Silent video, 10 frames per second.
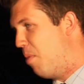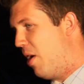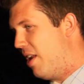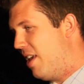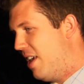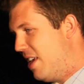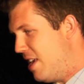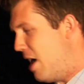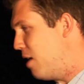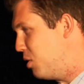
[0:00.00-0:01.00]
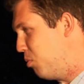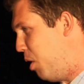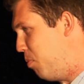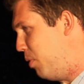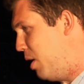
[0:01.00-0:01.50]
but he has the
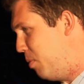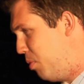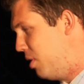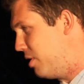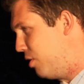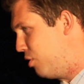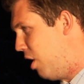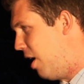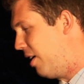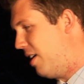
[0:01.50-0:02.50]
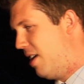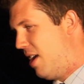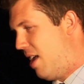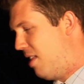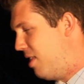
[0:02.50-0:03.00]
right plan to put us on track,
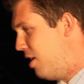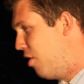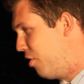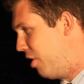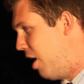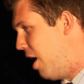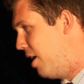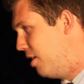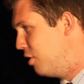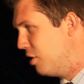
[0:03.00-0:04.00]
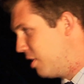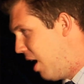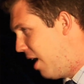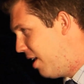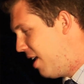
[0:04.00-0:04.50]
and that the other guy does
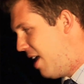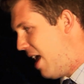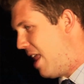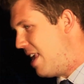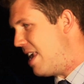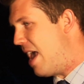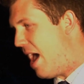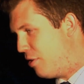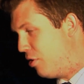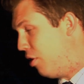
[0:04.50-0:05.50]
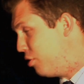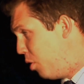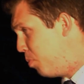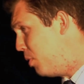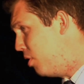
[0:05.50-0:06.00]
not. And he has to
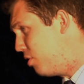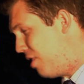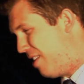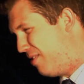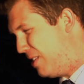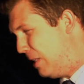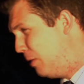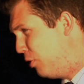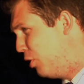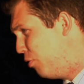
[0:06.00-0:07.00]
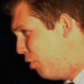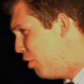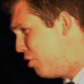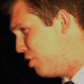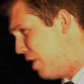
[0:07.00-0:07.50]
also appeal to that sliver of
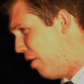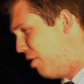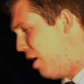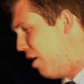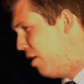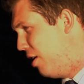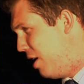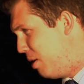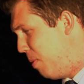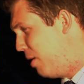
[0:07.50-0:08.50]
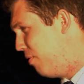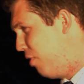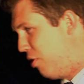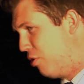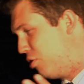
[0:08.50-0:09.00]
voters out there, independent
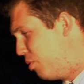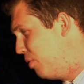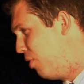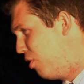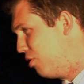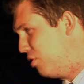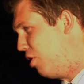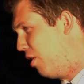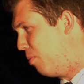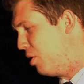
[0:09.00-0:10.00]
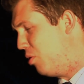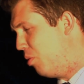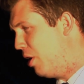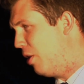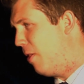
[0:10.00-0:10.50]
voters, swing voters, call them what
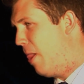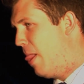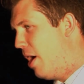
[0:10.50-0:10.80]
you will,